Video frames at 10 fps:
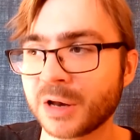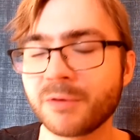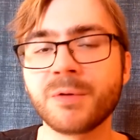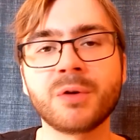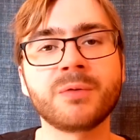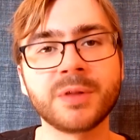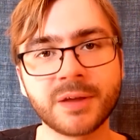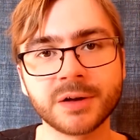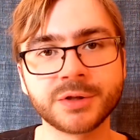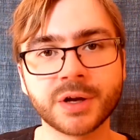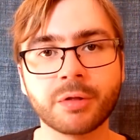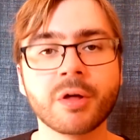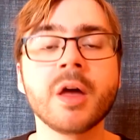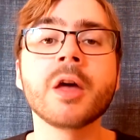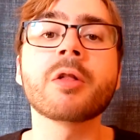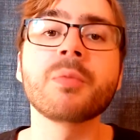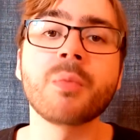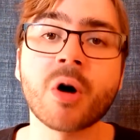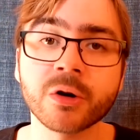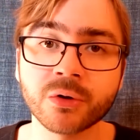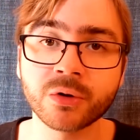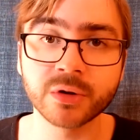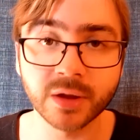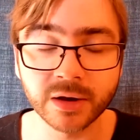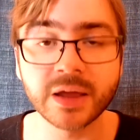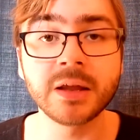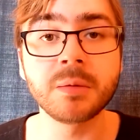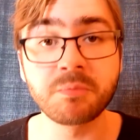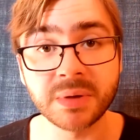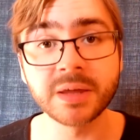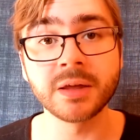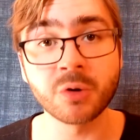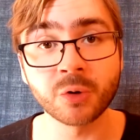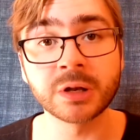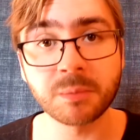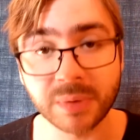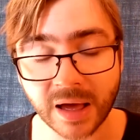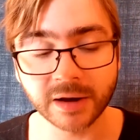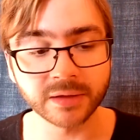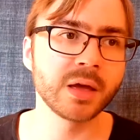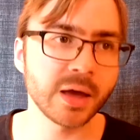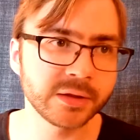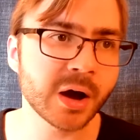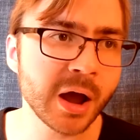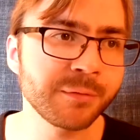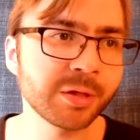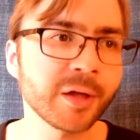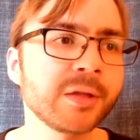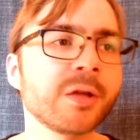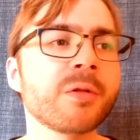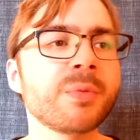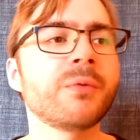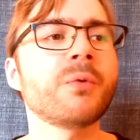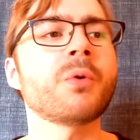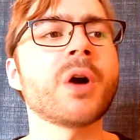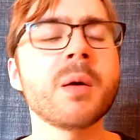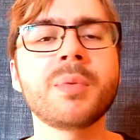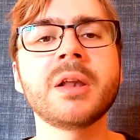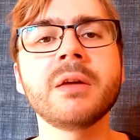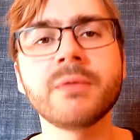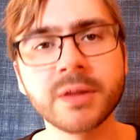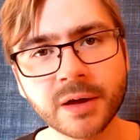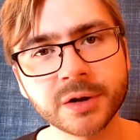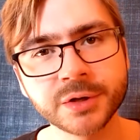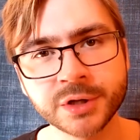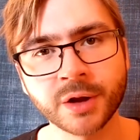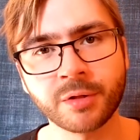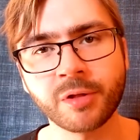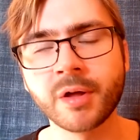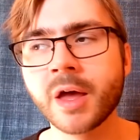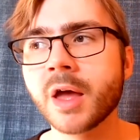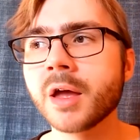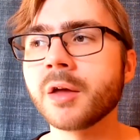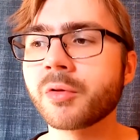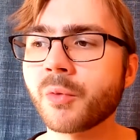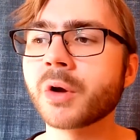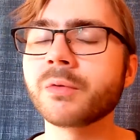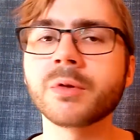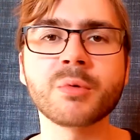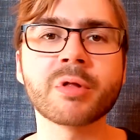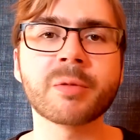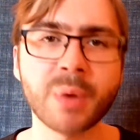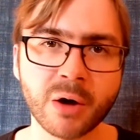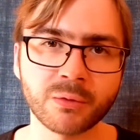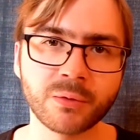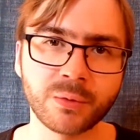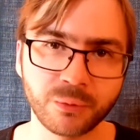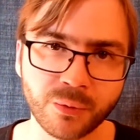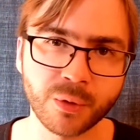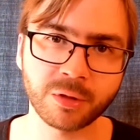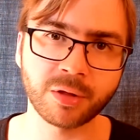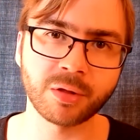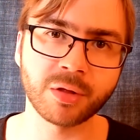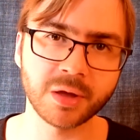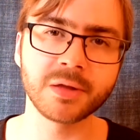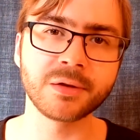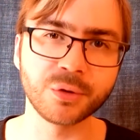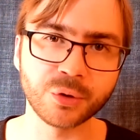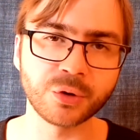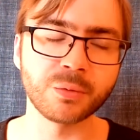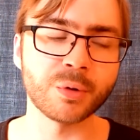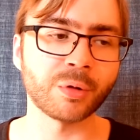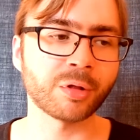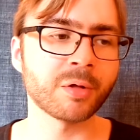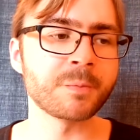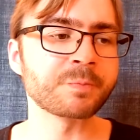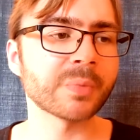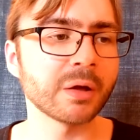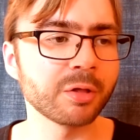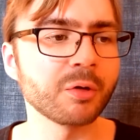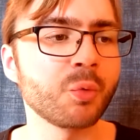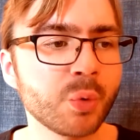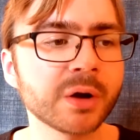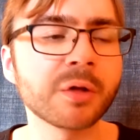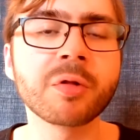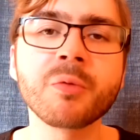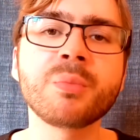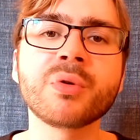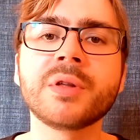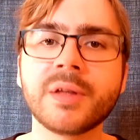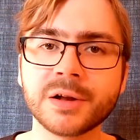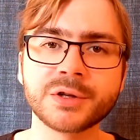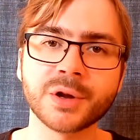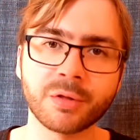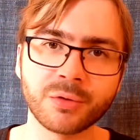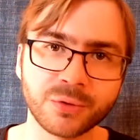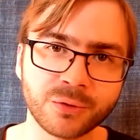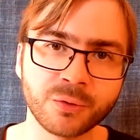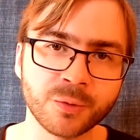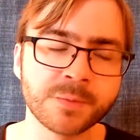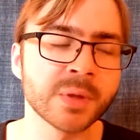level of intelligence, smarter than any being on the planet. And I have said this before, I believe intelligence is one of the most powerful forces in the universe. So what a superintelligence could do